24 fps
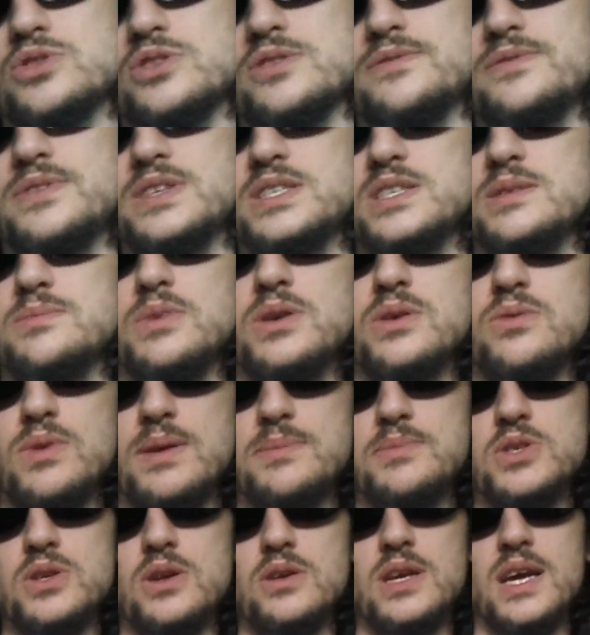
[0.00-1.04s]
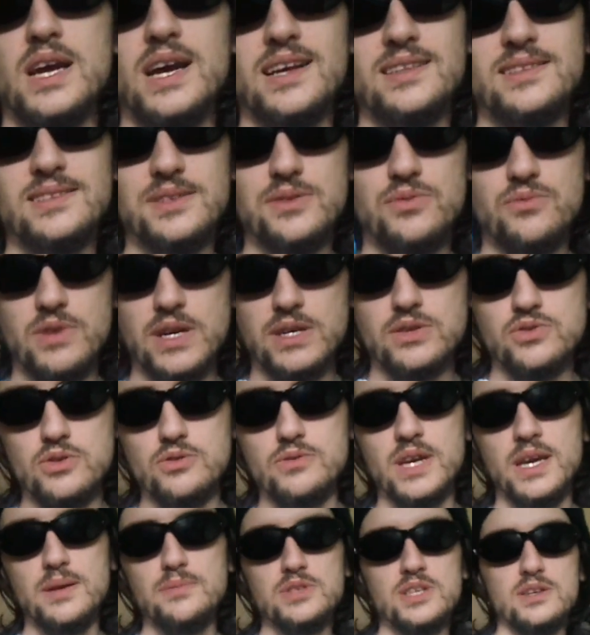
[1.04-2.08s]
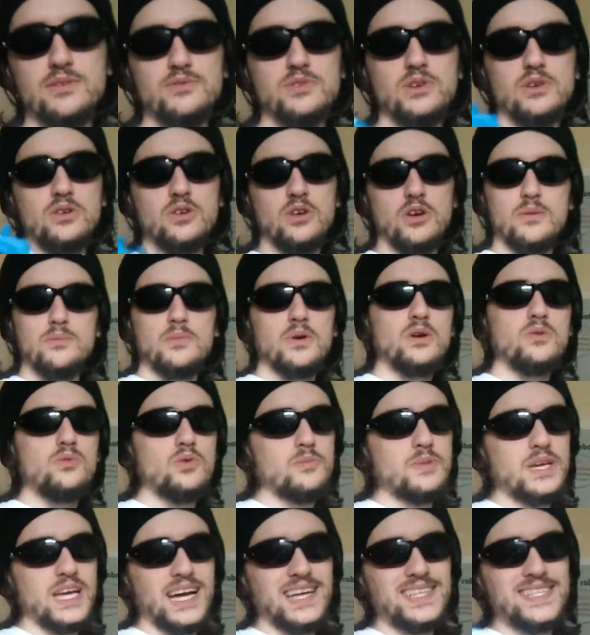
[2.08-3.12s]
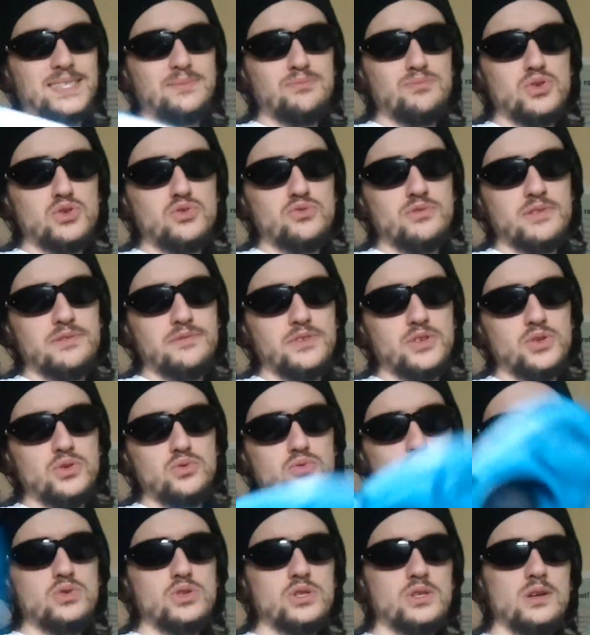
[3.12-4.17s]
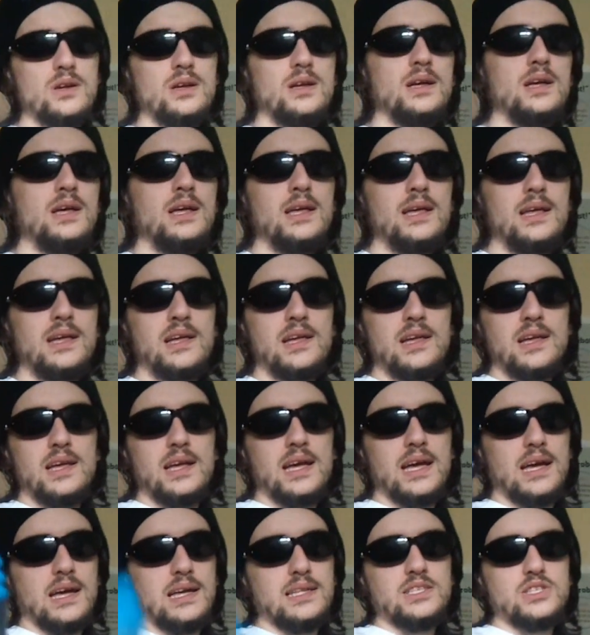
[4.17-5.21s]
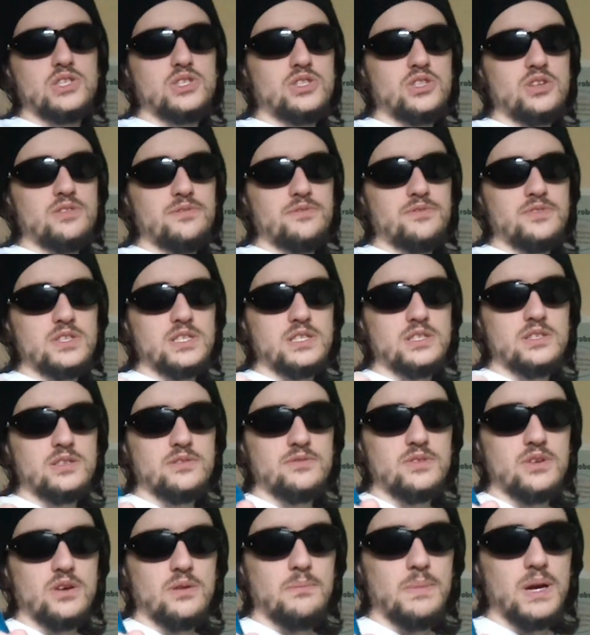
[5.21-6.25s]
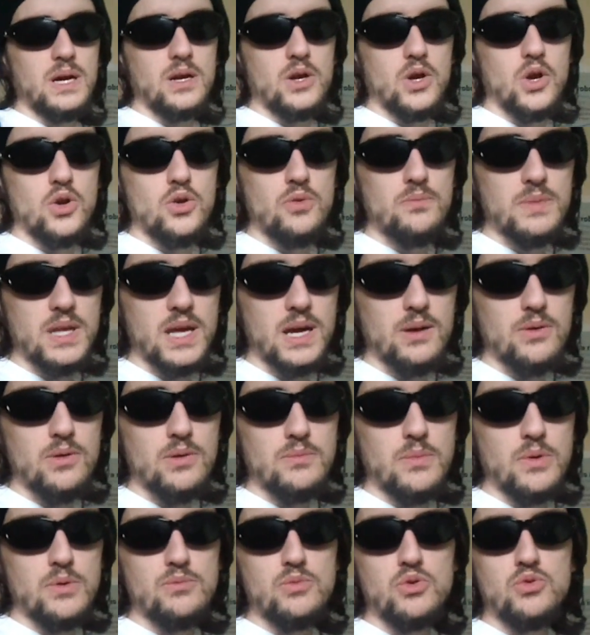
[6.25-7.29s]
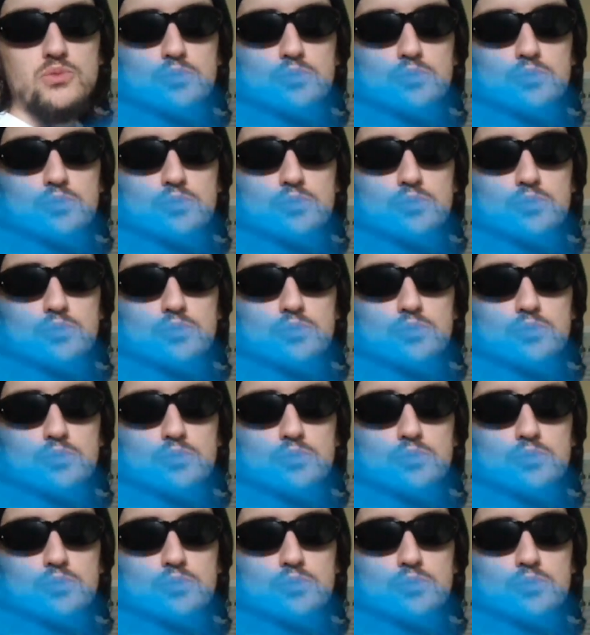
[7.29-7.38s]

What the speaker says: also visit my website at retrogameshelf.com. I will be adding more reviews and stuff since I've got back home now. I'm